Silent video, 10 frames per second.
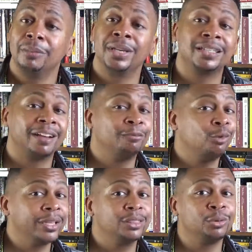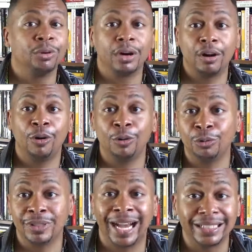because I went through a
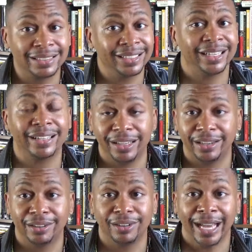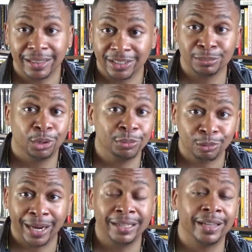whole lot to get here at this moment
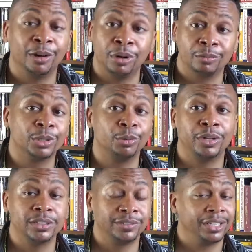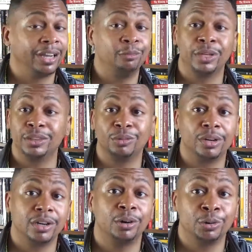right now while I'm recording this video. I went through a
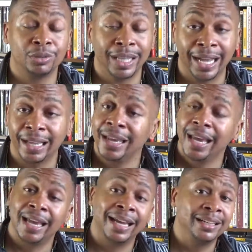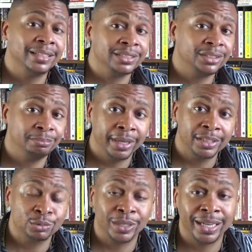whole lot and that doesn't
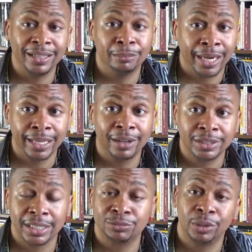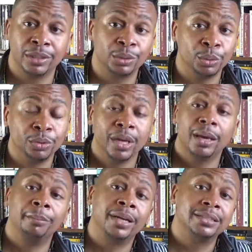diminish what anybody else has went through,
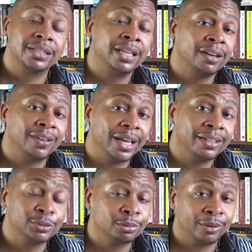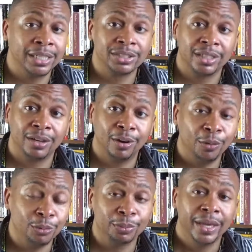but it's to give inspiration and
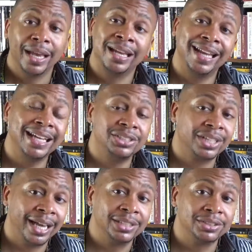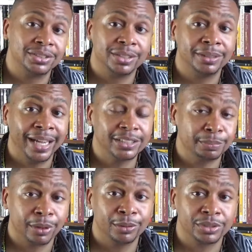hope and education to the next
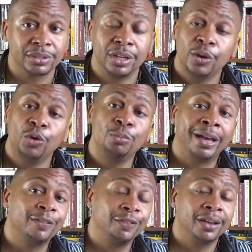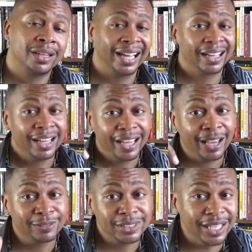person who may feel like
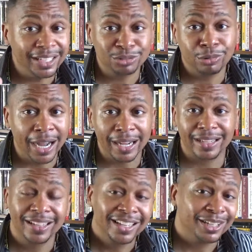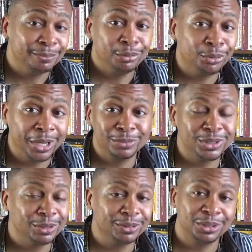if Tez Rhaq can pull
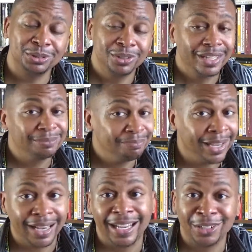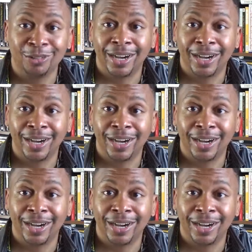himself through, man, I know